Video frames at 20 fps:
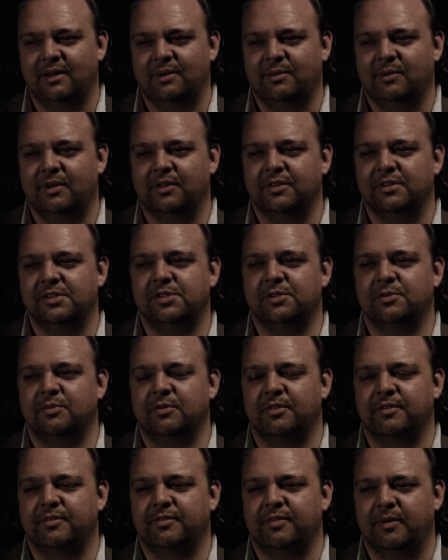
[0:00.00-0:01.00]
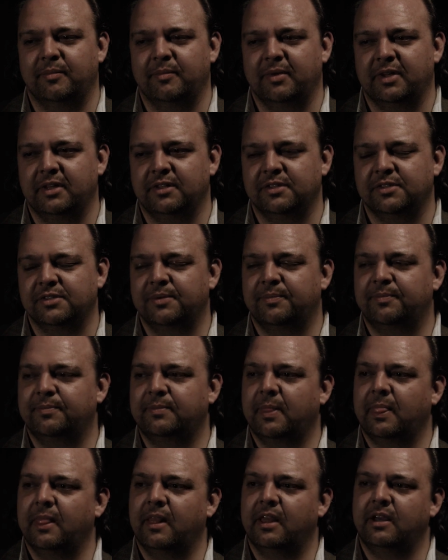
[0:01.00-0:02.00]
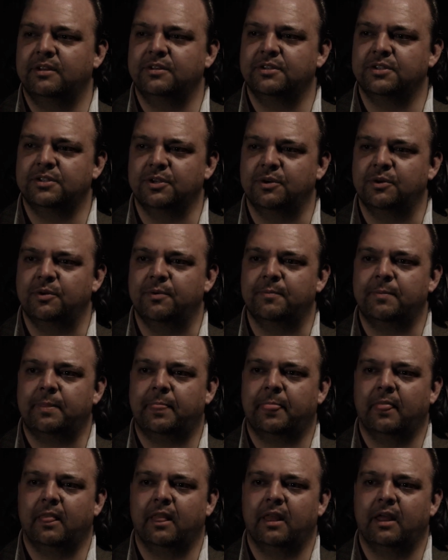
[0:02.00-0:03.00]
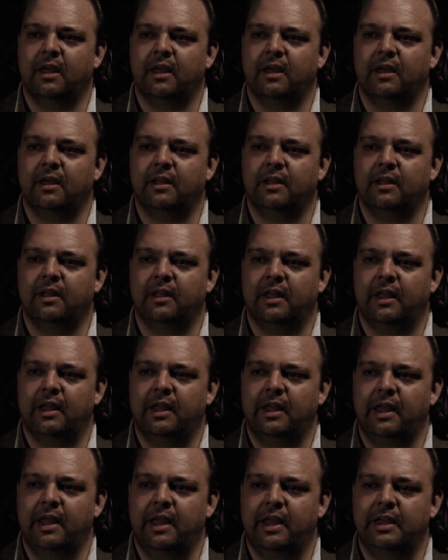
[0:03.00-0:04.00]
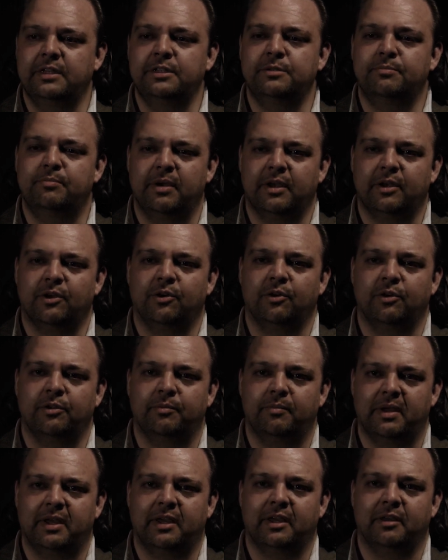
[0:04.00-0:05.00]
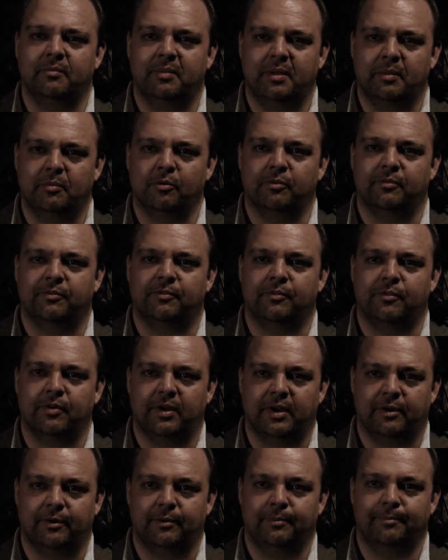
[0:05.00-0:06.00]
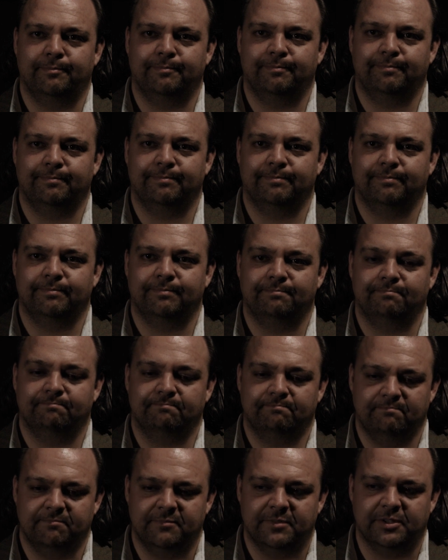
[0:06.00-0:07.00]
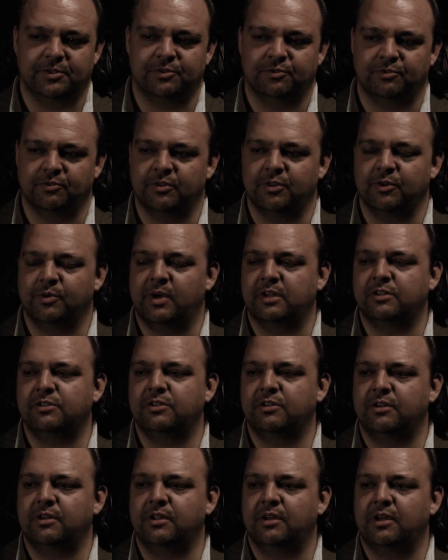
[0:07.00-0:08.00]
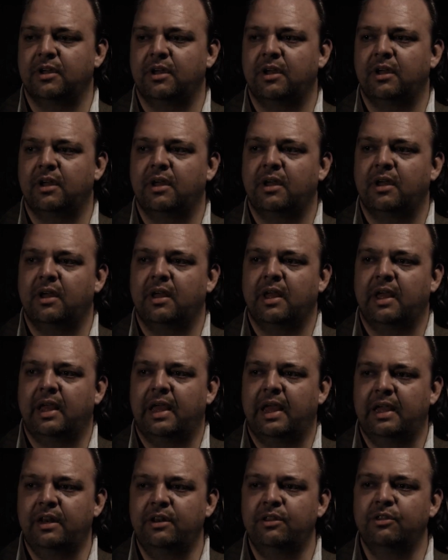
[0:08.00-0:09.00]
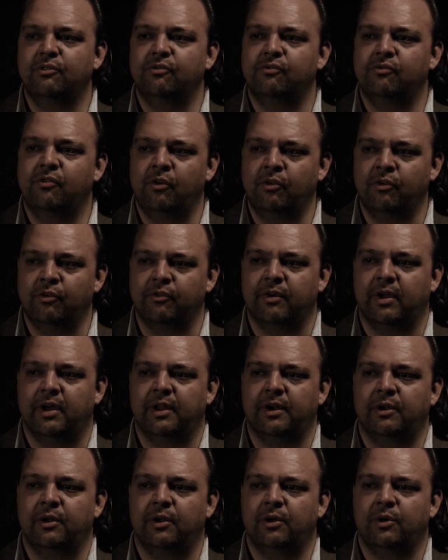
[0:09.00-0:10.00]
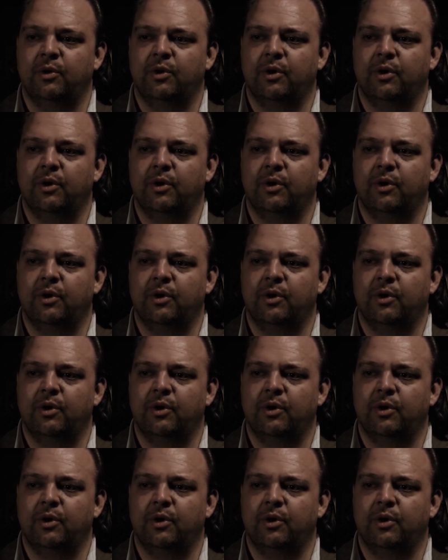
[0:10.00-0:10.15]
Well, this is where the fun begins. So, is Bitcoin making people freer? This is really the question. In the long run,